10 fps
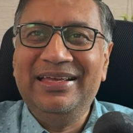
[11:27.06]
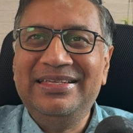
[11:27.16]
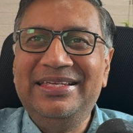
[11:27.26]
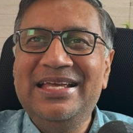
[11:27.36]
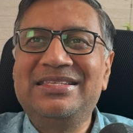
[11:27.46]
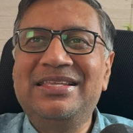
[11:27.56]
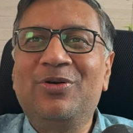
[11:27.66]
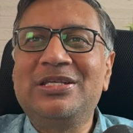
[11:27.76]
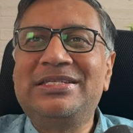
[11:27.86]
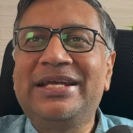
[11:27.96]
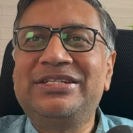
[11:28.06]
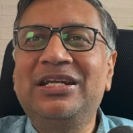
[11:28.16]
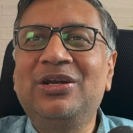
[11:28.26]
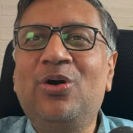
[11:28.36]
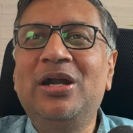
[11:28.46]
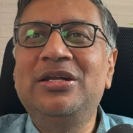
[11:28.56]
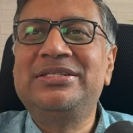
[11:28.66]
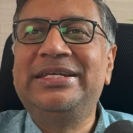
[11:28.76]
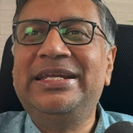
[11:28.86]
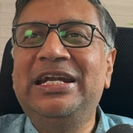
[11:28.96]
Yes, there was a section called
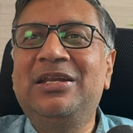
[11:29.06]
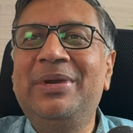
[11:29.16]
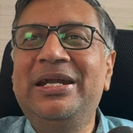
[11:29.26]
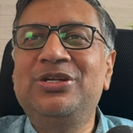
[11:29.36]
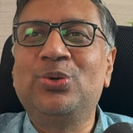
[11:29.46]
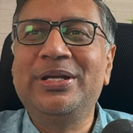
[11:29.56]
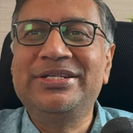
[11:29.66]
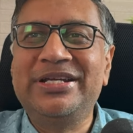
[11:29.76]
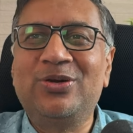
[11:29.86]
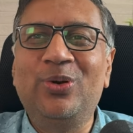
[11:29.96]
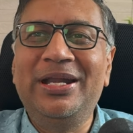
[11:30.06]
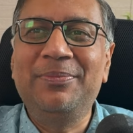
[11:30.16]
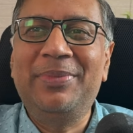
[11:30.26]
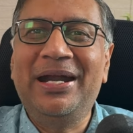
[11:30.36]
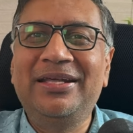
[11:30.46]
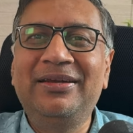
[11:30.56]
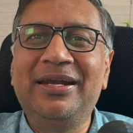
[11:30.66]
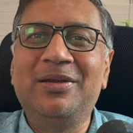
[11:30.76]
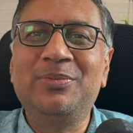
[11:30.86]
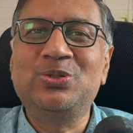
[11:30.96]
statement showing shareholding pattern.
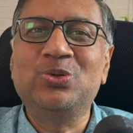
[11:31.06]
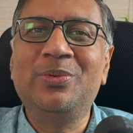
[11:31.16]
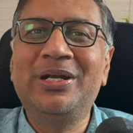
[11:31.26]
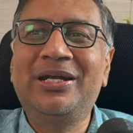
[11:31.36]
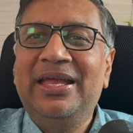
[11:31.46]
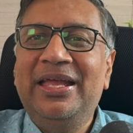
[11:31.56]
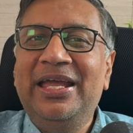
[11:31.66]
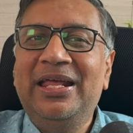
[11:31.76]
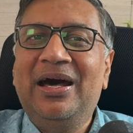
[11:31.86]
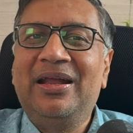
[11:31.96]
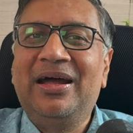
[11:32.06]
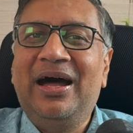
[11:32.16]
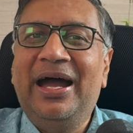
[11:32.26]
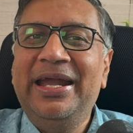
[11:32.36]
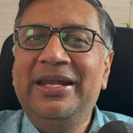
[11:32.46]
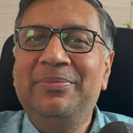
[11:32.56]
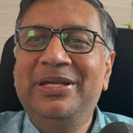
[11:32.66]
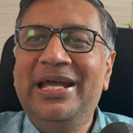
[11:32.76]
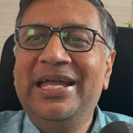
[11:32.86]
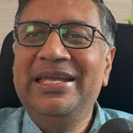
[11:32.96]
Let me zoom it. Here are
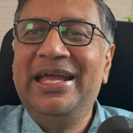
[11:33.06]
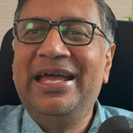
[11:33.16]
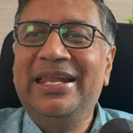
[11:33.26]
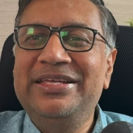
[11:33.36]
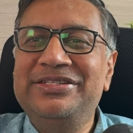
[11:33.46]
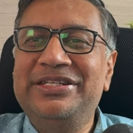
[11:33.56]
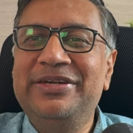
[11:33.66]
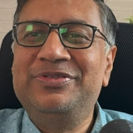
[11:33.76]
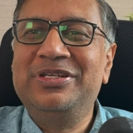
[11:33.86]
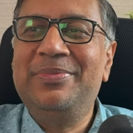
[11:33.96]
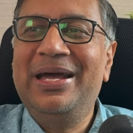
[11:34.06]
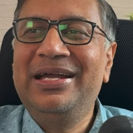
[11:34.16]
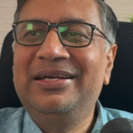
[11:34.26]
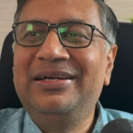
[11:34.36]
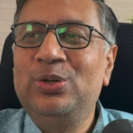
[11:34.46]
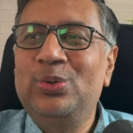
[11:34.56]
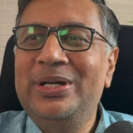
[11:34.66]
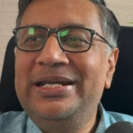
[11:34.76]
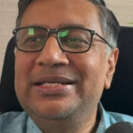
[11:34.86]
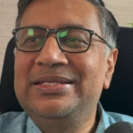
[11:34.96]
IDBI and HDFC Bank,
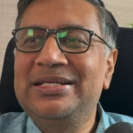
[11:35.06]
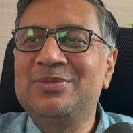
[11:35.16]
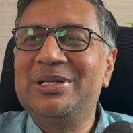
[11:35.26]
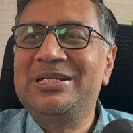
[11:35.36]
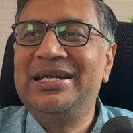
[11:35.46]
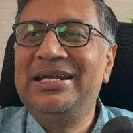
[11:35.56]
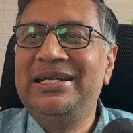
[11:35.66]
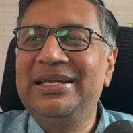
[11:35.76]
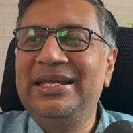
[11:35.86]
26%.